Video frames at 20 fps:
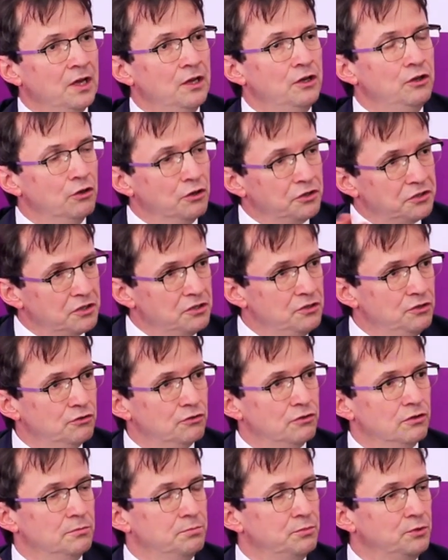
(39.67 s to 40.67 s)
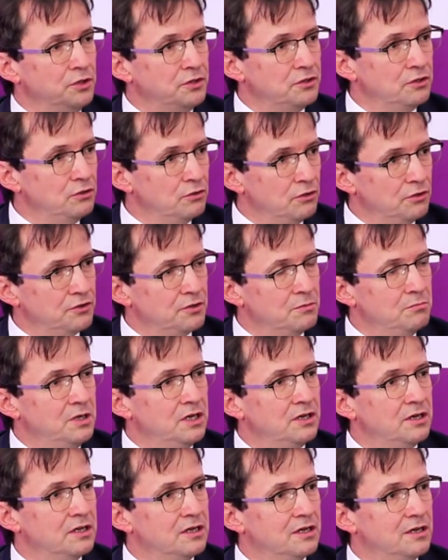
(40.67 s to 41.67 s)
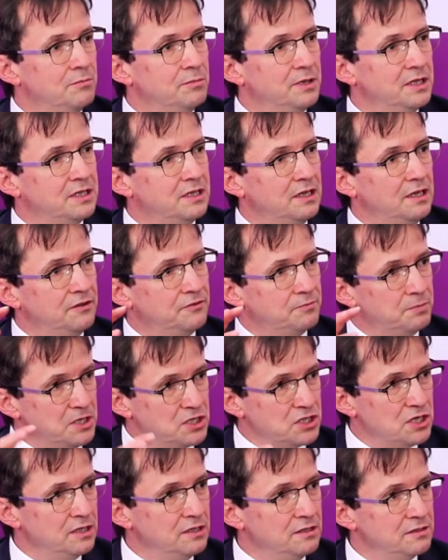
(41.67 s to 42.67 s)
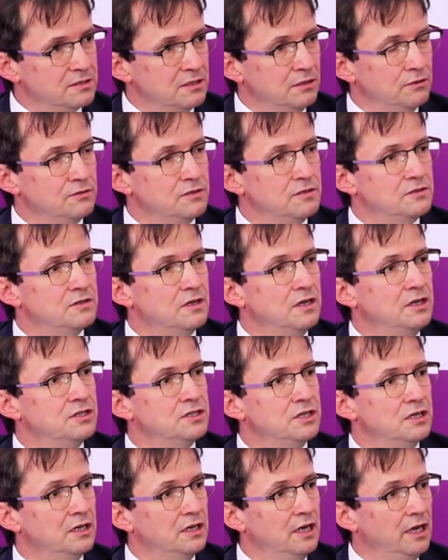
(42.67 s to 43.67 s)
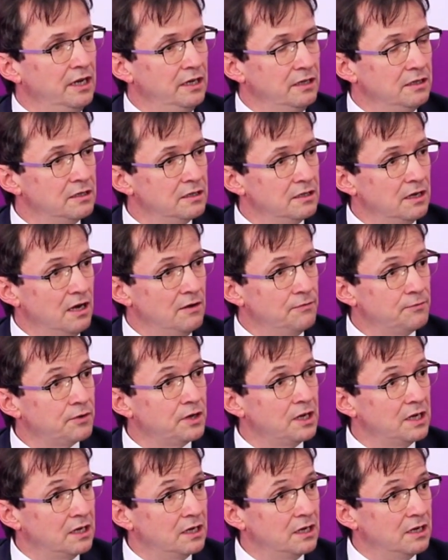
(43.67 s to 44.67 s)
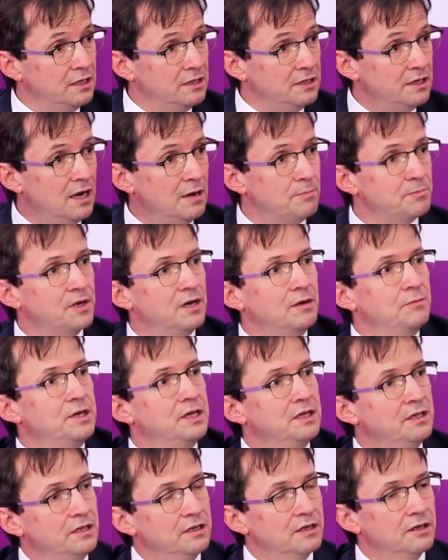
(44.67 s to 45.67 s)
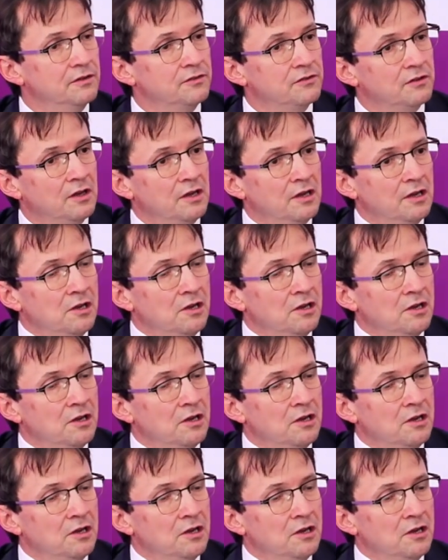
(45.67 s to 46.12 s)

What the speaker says: Not in Europe, not in North America, but especially in Southeast Asia and in Africa in the upcoming years,